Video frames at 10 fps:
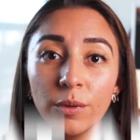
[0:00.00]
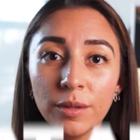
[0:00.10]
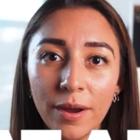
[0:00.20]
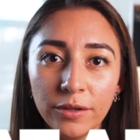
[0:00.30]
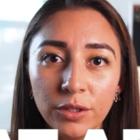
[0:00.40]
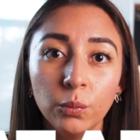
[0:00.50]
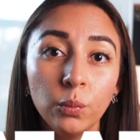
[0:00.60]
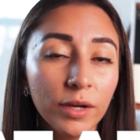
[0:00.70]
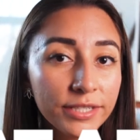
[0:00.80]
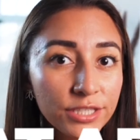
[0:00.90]
what about you?
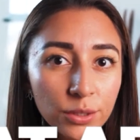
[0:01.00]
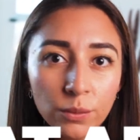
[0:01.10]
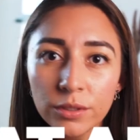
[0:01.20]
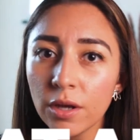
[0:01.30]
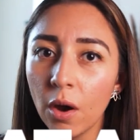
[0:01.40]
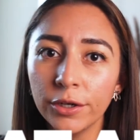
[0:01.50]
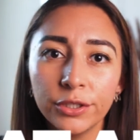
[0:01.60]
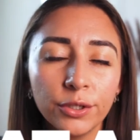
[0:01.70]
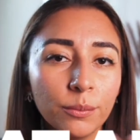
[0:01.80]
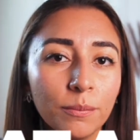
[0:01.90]
What tools are
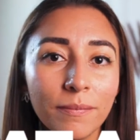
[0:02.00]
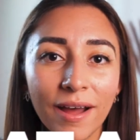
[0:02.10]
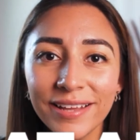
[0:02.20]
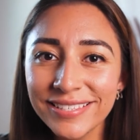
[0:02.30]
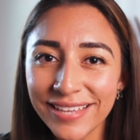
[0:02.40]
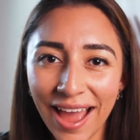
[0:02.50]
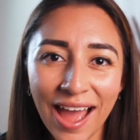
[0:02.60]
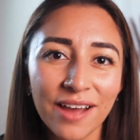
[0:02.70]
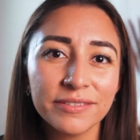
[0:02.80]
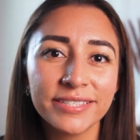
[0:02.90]
your
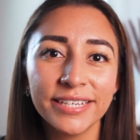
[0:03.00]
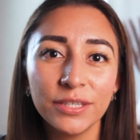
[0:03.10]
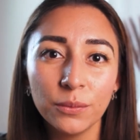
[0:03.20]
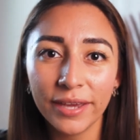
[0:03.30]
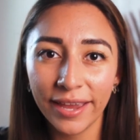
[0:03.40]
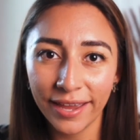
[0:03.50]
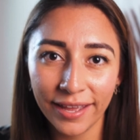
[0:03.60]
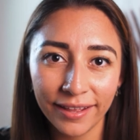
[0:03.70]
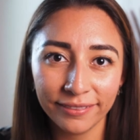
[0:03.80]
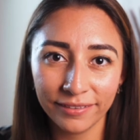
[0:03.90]
must-haves that you
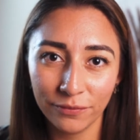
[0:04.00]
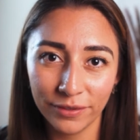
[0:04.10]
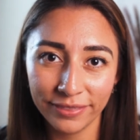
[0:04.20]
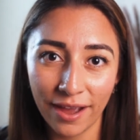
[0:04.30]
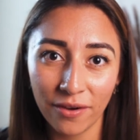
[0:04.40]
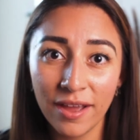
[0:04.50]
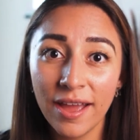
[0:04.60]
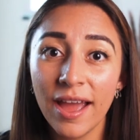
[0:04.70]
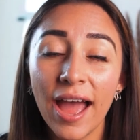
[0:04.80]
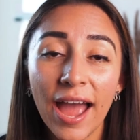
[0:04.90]
can't live without?
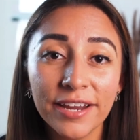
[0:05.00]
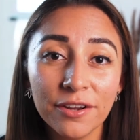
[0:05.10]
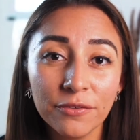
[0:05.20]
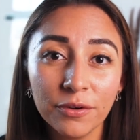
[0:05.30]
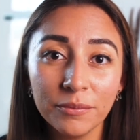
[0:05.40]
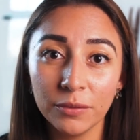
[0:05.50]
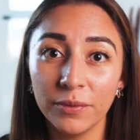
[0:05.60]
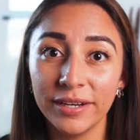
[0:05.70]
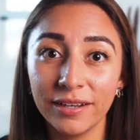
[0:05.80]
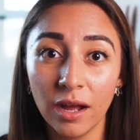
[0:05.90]
I know for me,
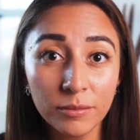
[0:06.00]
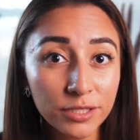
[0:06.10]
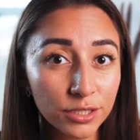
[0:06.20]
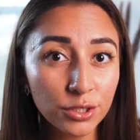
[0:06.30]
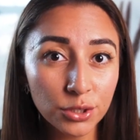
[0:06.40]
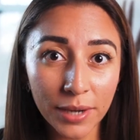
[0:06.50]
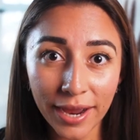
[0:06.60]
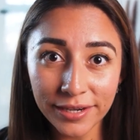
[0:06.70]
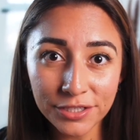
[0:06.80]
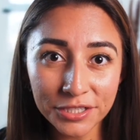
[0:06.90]
when it comes to
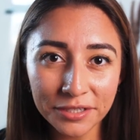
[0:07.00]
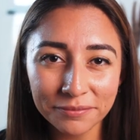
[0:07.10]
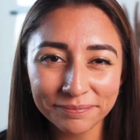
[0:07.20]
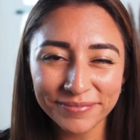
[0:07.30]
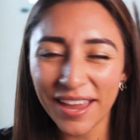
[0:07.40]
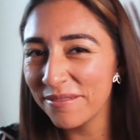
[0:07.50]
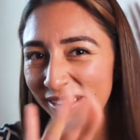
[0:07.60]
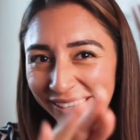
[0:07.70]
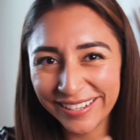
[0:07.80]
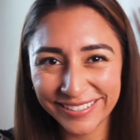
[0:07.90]
strategy, I'm
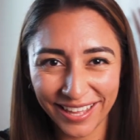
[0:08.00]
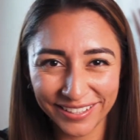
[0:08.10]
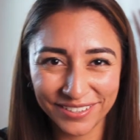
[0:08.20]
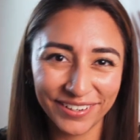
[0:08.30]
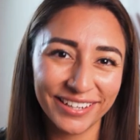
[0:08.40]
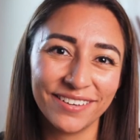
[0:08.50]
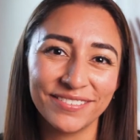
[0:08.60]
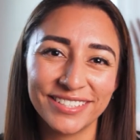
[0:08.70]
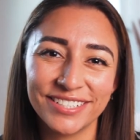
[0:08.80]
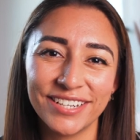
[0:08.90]
not gonna tell you when it
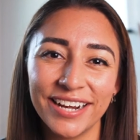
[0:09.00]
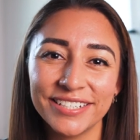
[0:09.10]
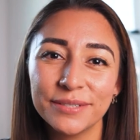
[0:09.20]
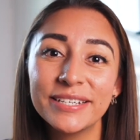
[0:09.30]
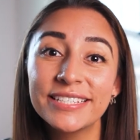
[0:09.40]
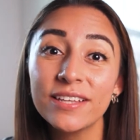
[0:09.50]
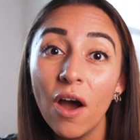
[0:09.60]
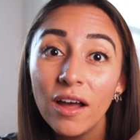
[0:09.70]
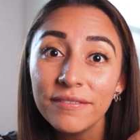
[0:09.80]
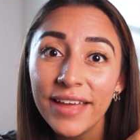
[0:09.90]
comes to strategy because
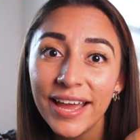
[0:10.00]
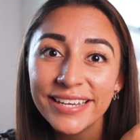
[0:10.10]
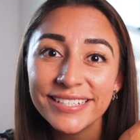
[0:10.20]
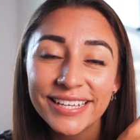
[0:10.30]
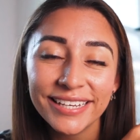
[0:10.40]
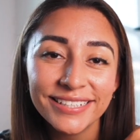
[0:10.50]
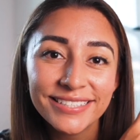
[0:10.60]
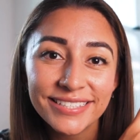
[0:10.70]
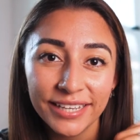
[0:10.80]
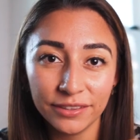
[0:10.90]
all of that is
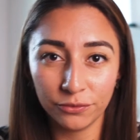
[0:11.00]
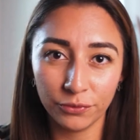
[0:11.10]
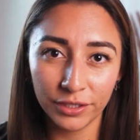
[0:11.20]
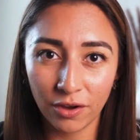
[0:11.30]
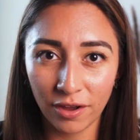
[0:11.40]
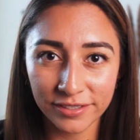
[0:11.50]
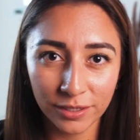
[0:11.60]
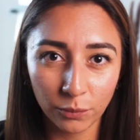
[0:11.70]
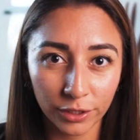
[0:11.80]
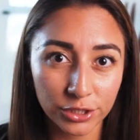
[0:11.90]
inside the free
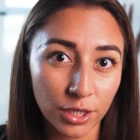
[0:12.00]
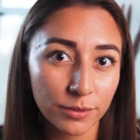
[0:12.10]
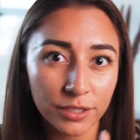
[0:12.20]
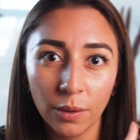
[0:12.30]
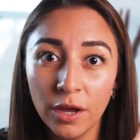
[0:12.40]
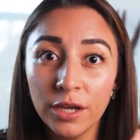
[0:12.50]
content workshop. So